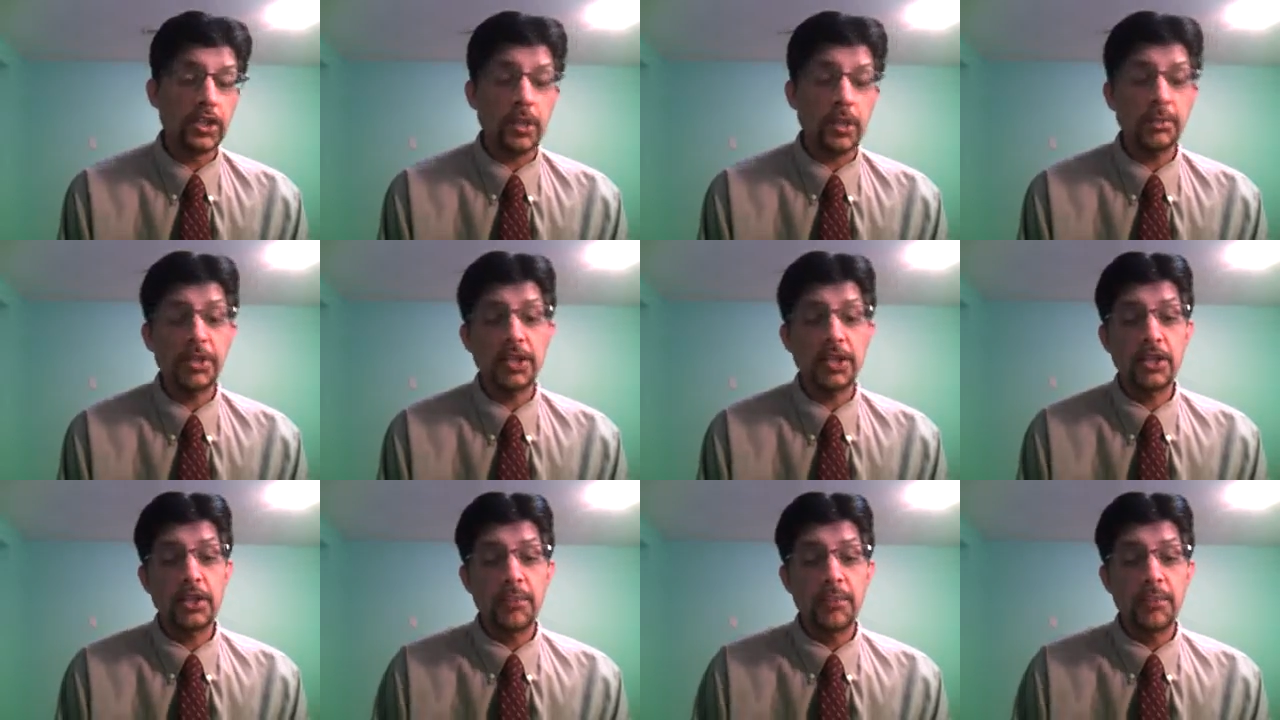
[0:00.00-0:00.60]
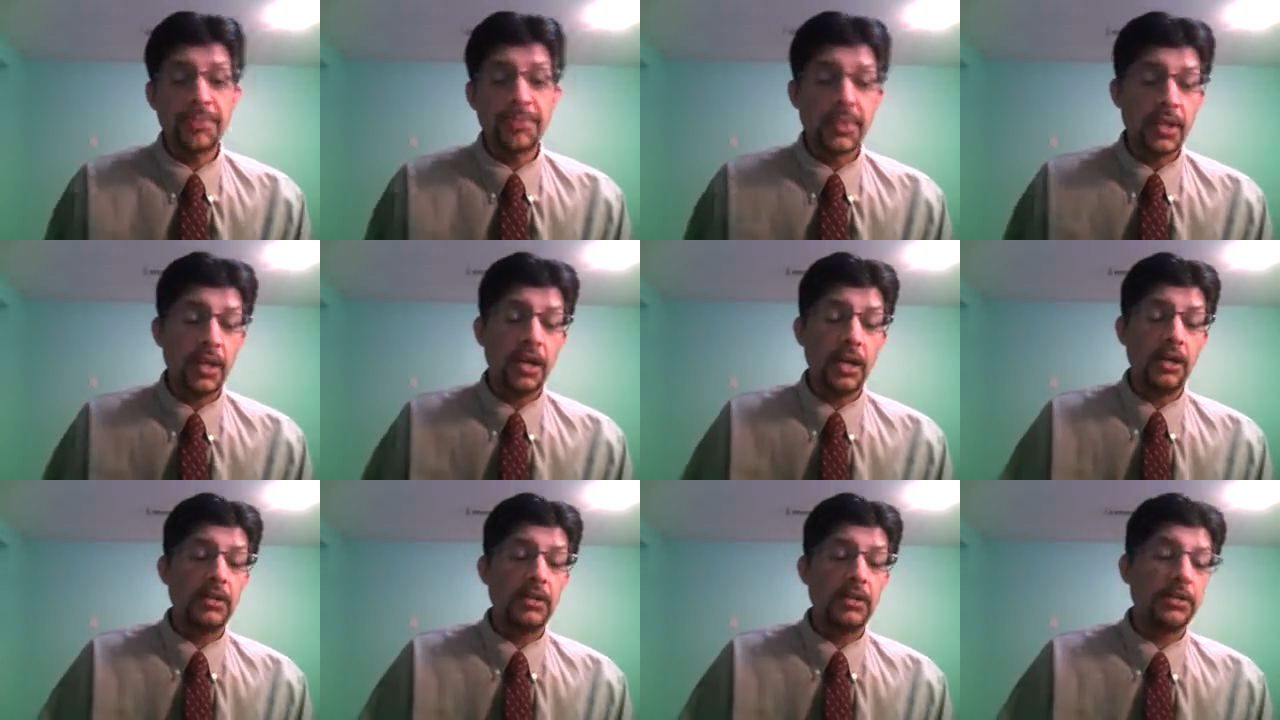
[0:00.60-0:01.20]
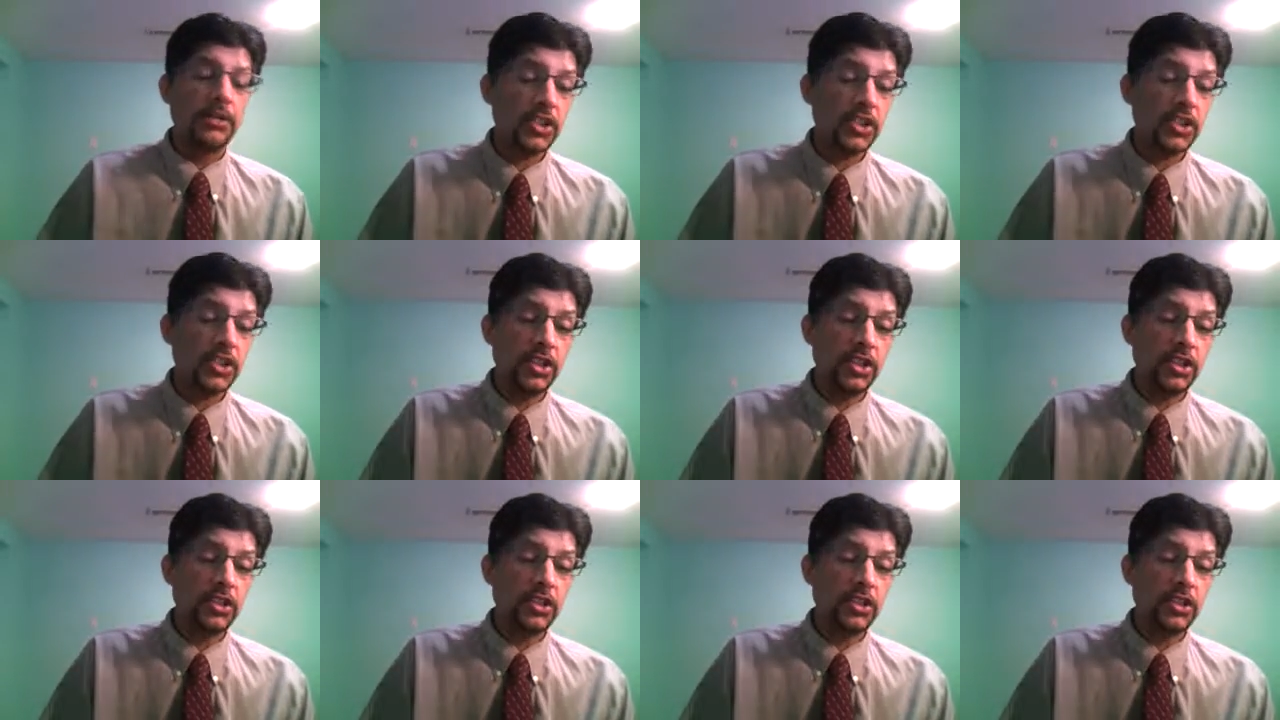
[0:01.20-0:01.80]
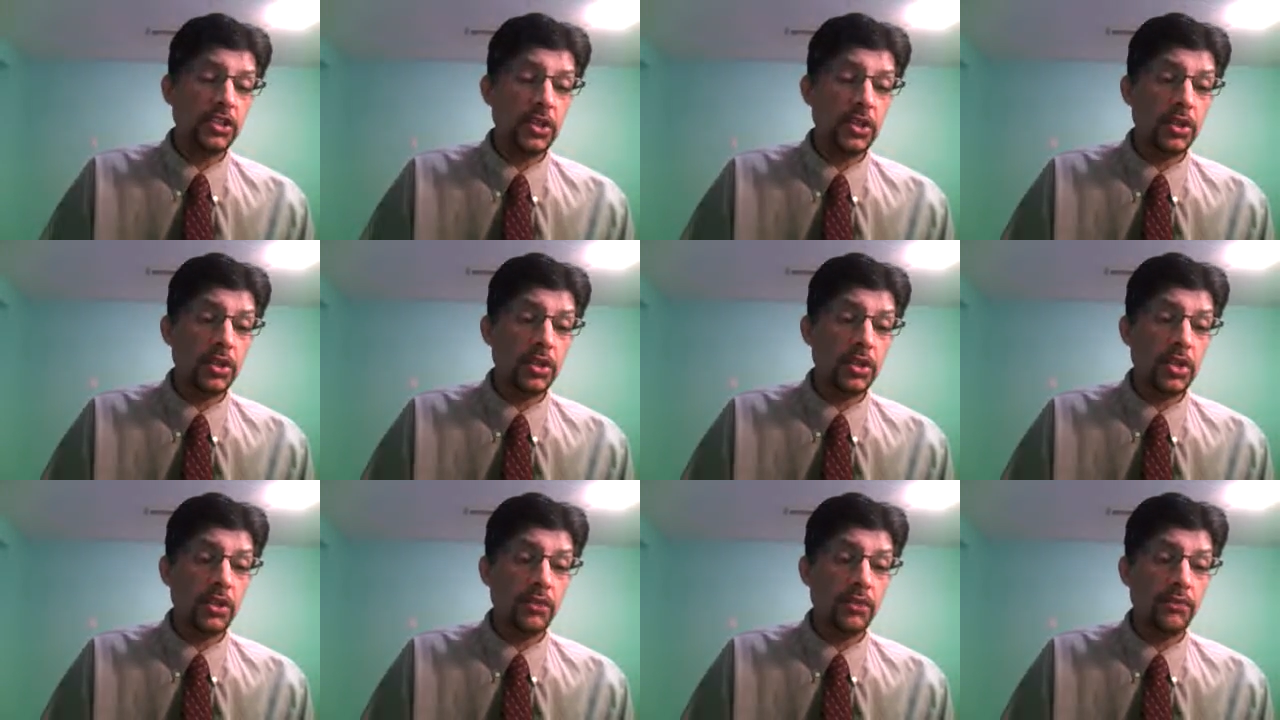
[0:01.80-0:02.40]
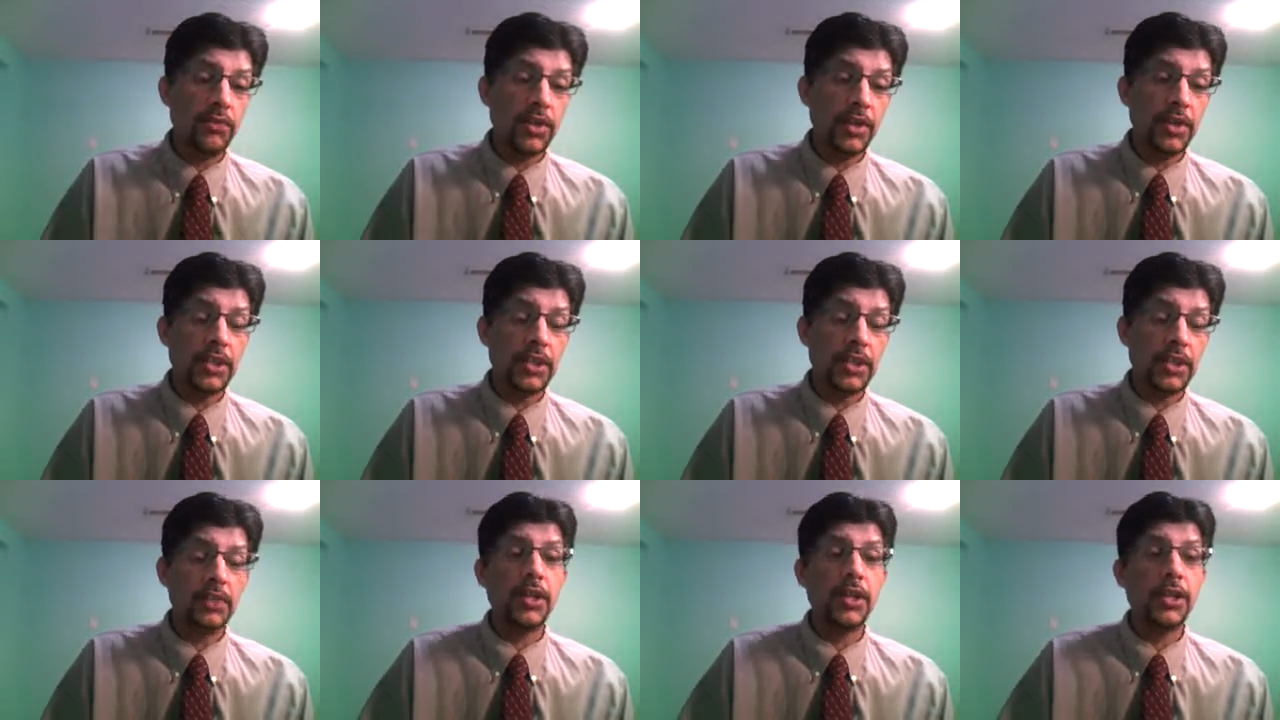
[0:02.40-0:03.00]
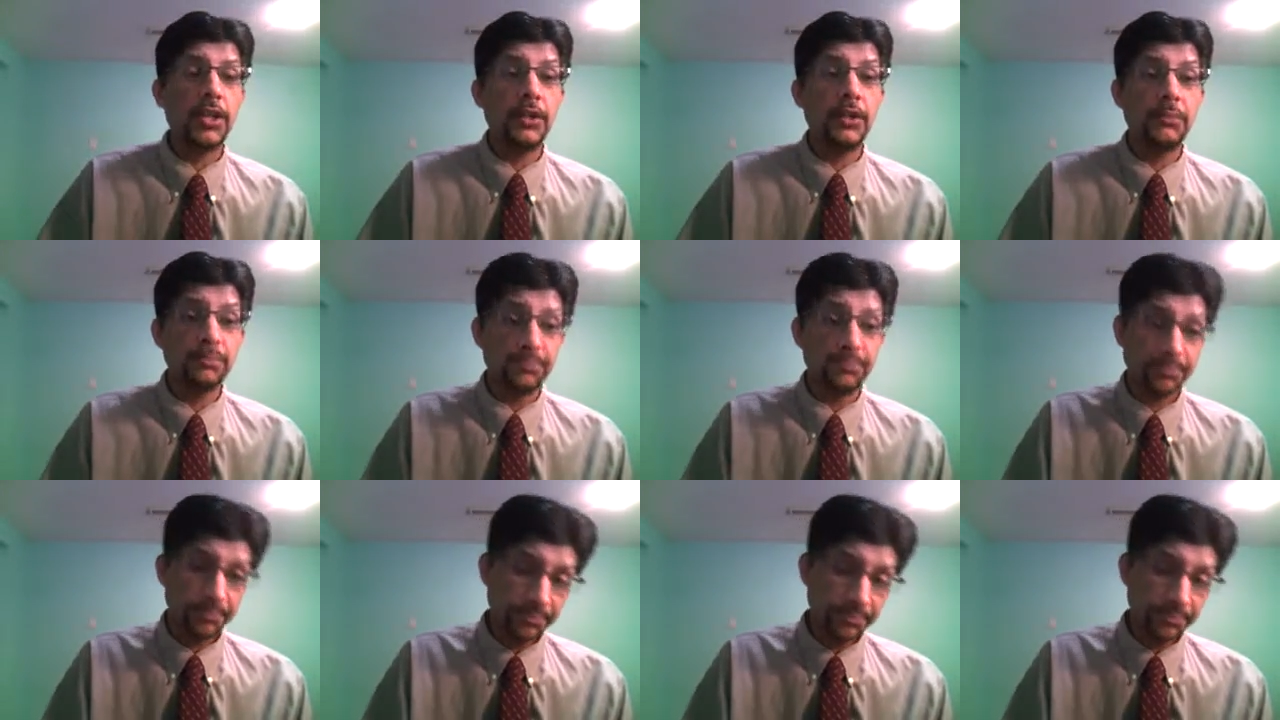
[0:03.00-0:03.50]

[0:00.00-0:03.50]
I mean, the West Indies were in a very